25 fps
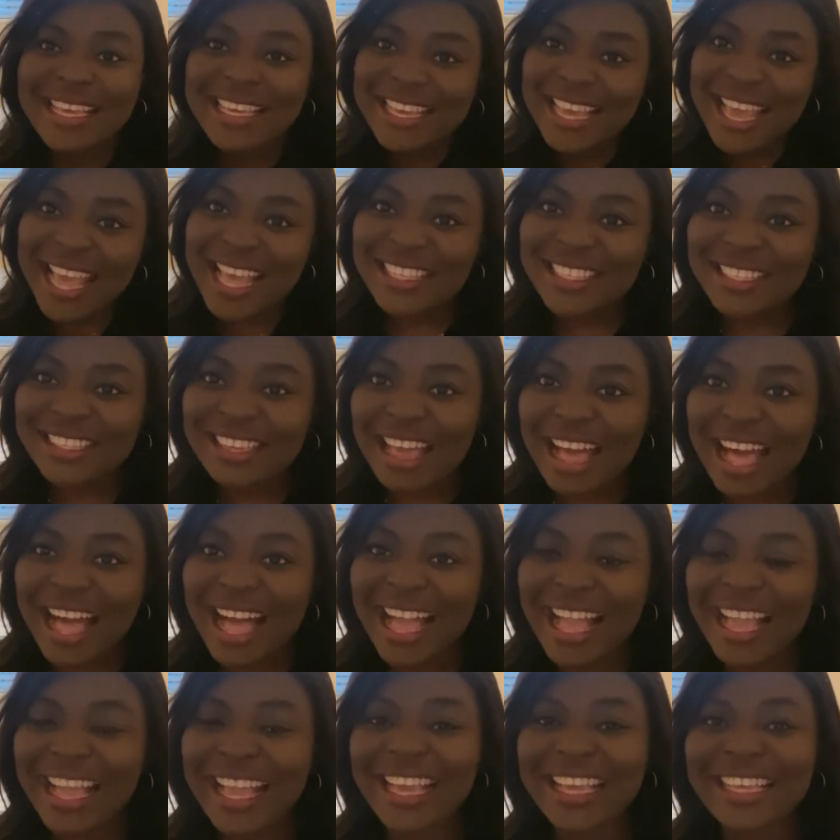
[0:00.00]
yes
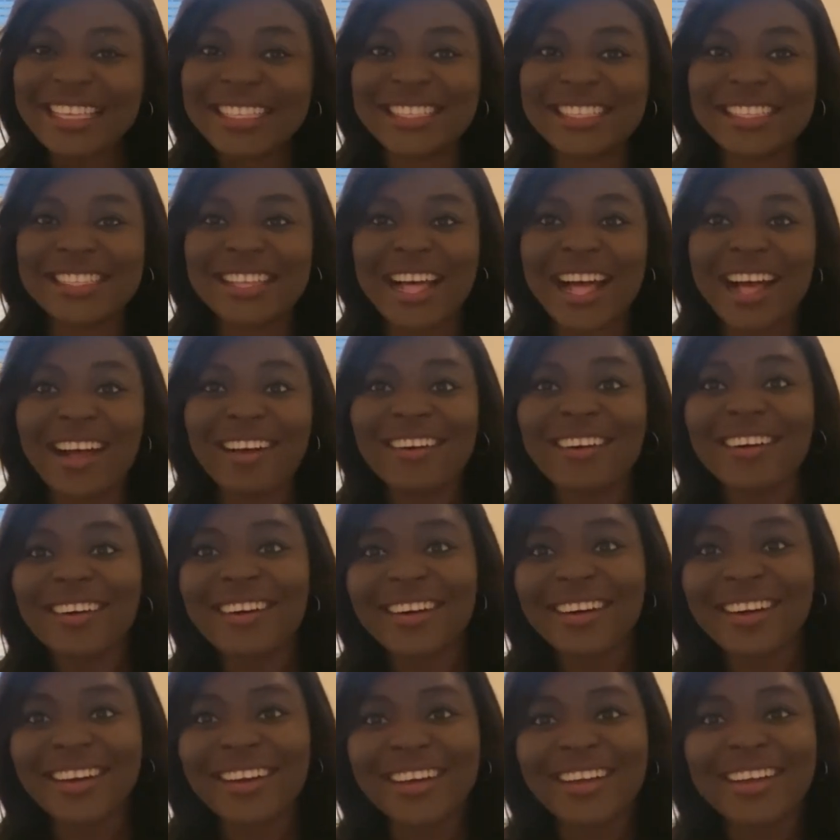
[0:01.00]
guys,
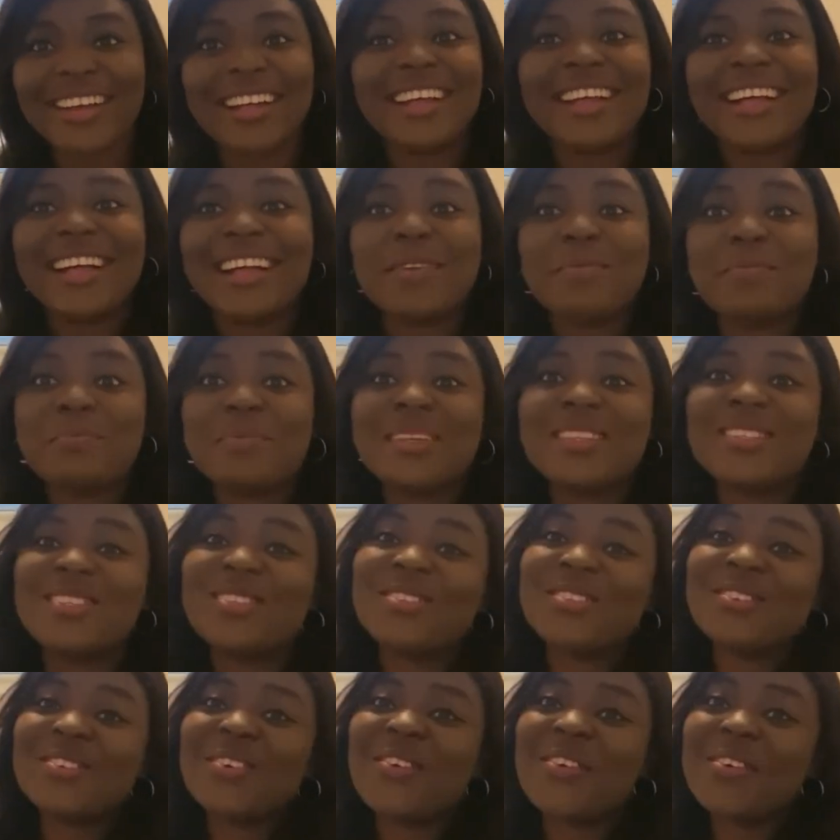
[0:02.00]
I
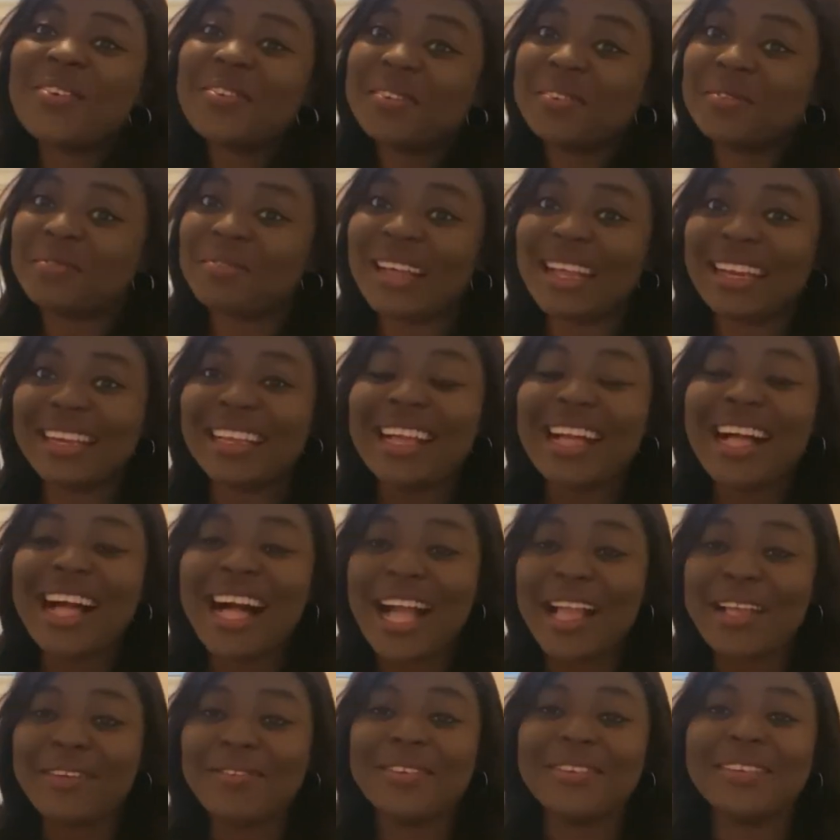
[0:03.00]
missed you all, man.
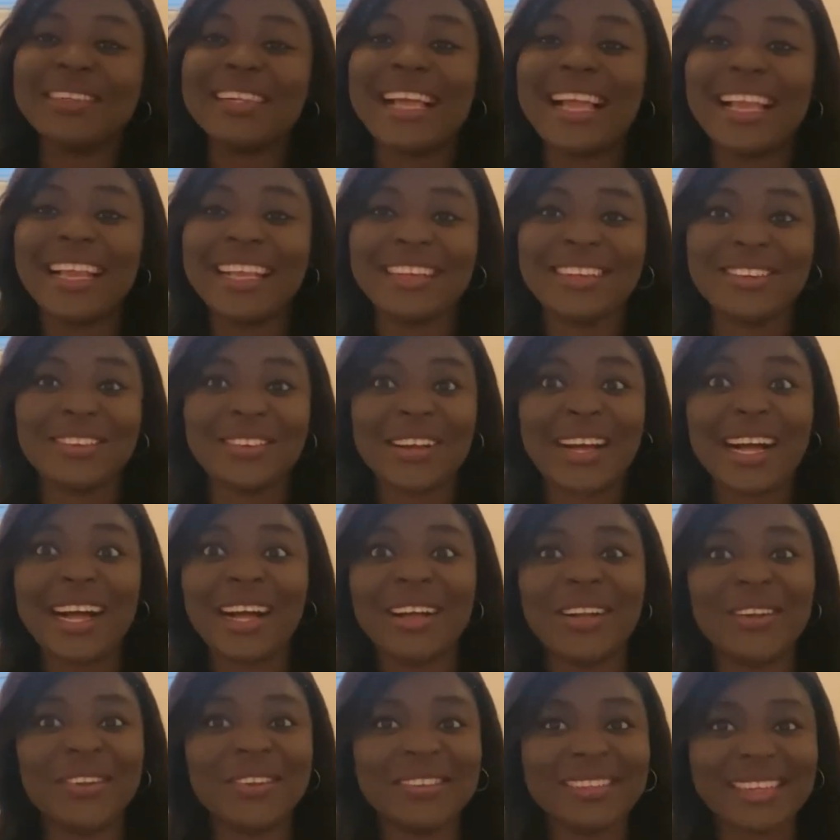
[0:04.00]
I feel like,
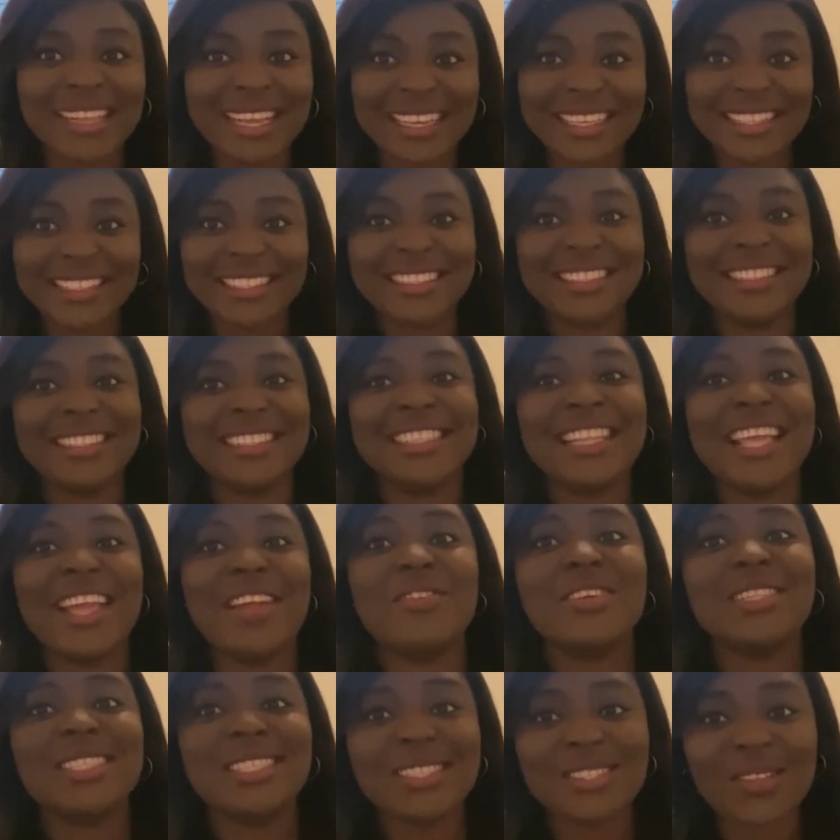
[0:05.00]
wow, like
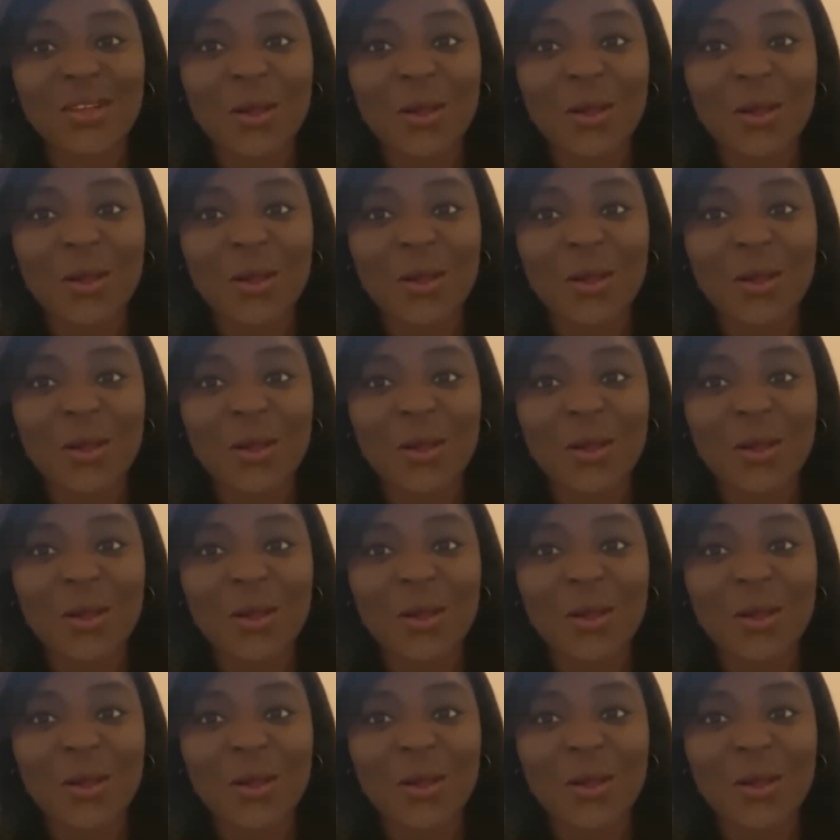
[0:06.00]
everything's